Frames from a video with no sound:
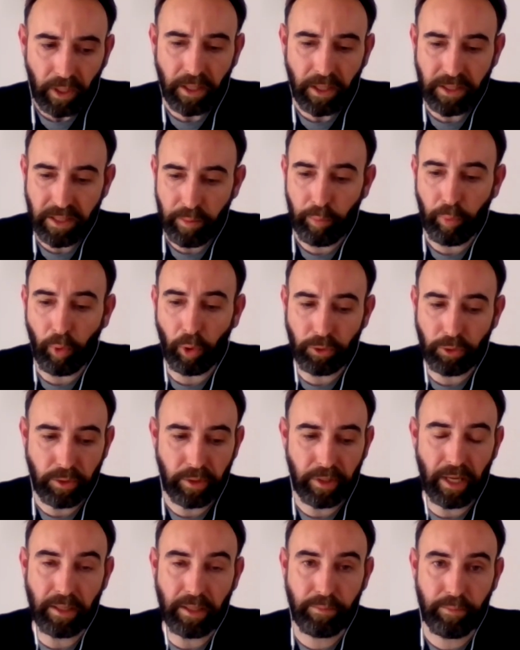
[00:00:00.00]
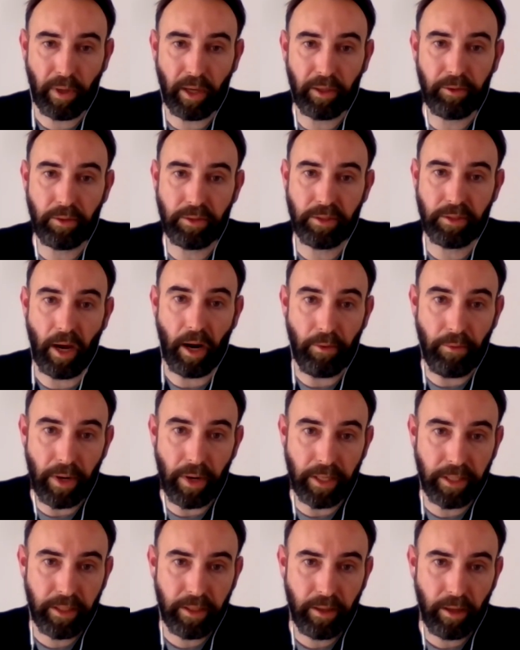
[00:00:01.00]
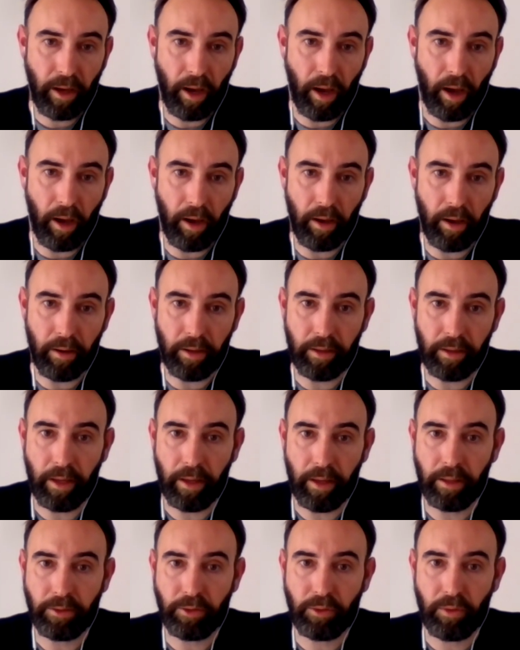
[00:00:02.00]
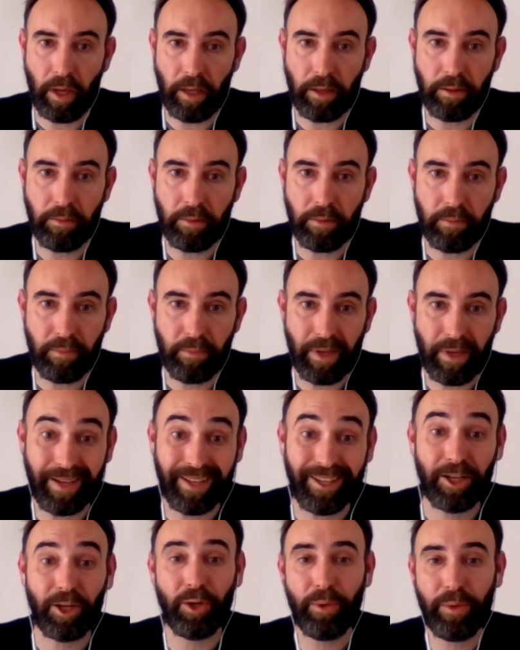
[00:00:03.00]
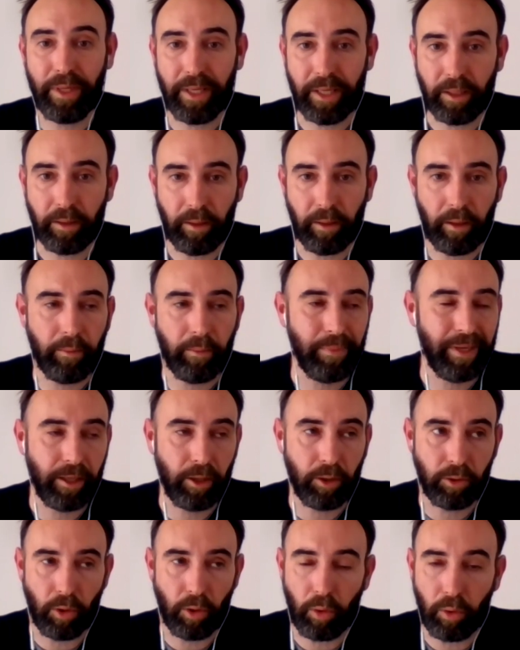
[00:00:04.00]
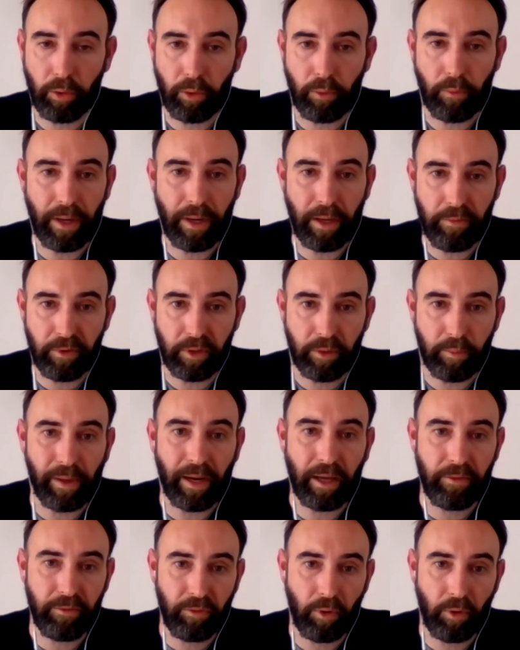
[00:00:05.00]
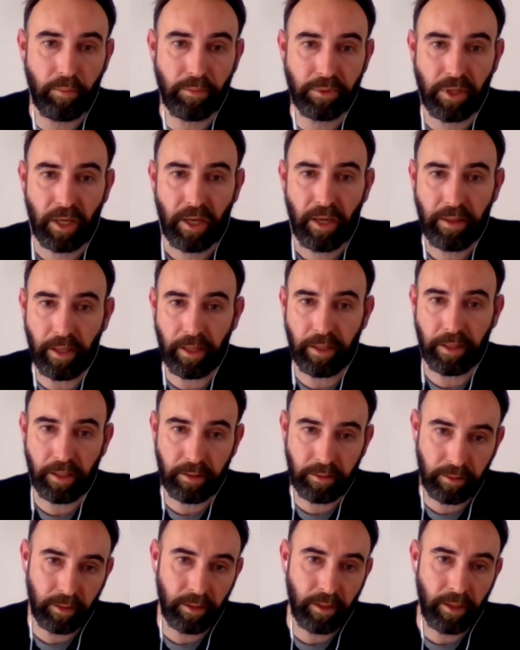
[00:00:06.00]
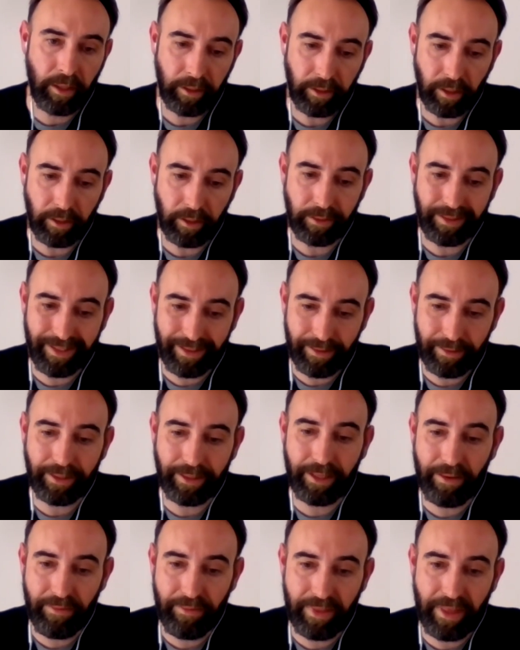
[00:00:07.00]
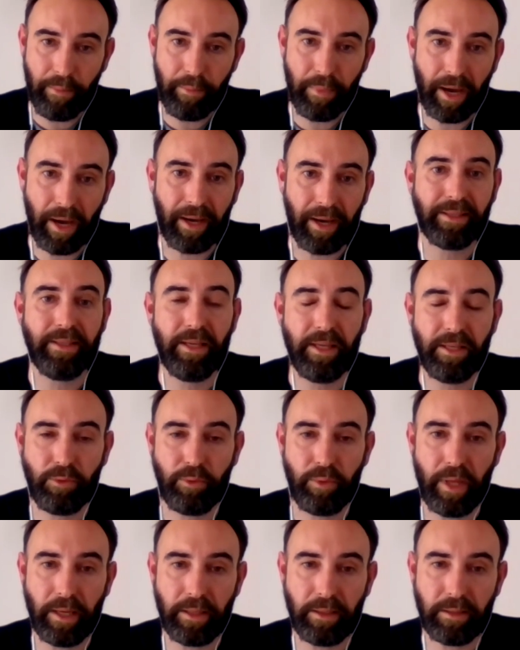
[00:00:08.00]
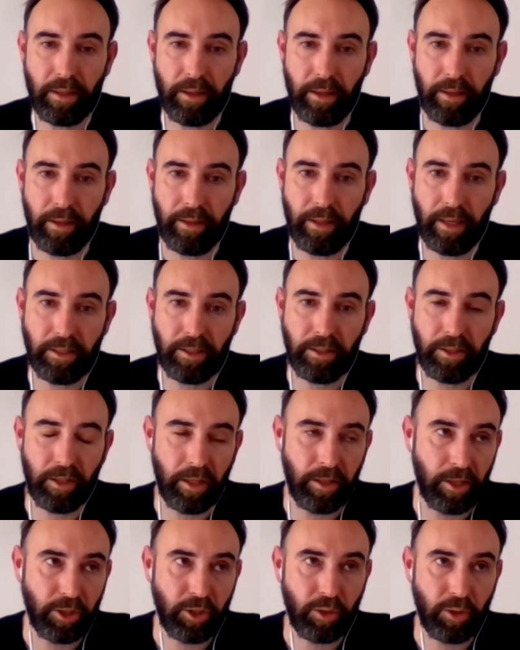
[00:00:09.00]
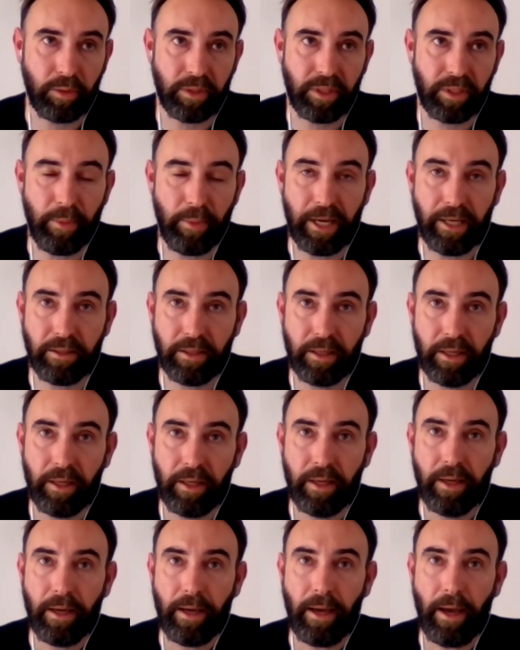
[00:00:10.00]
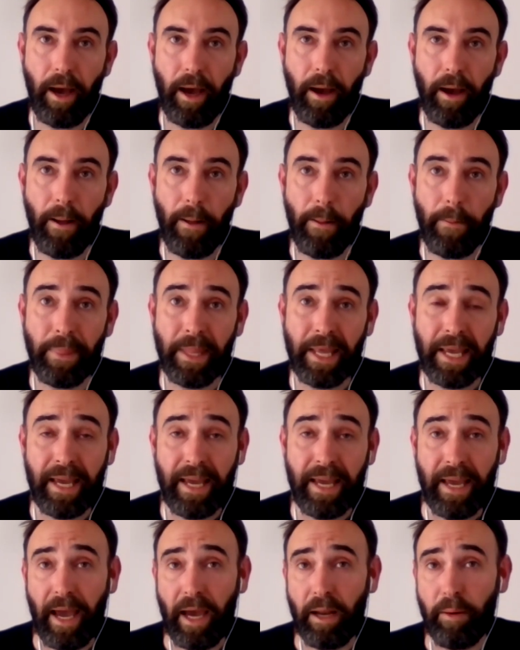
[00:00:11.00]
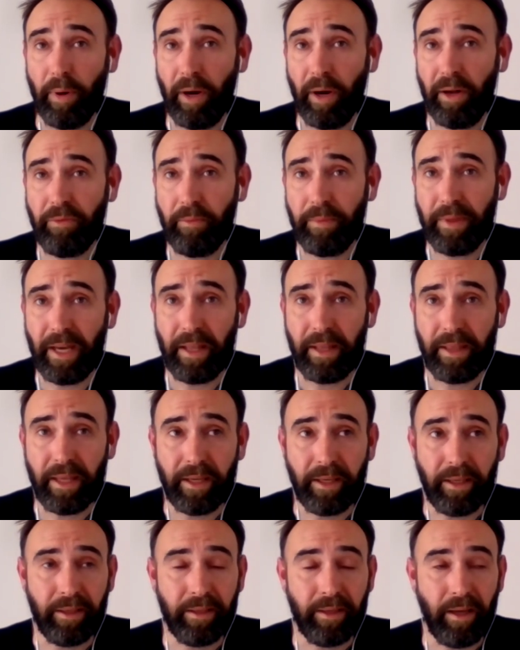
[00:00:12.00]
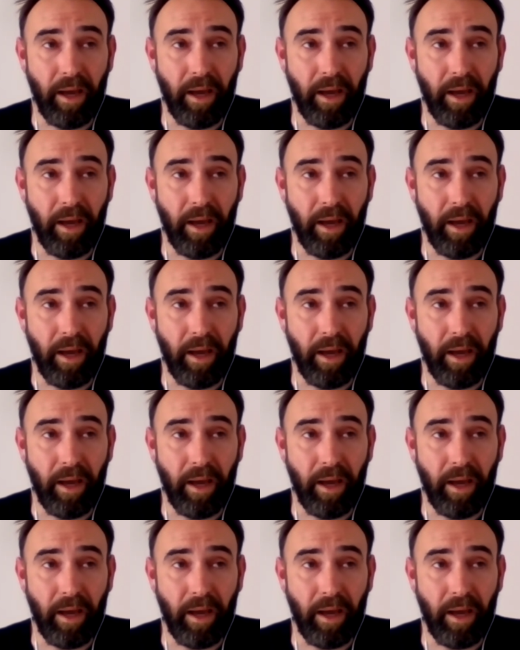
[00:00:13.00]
it's important that partners are ready, and including being on all the relevant platforms that can give them access to that international demand. And apart from that, I think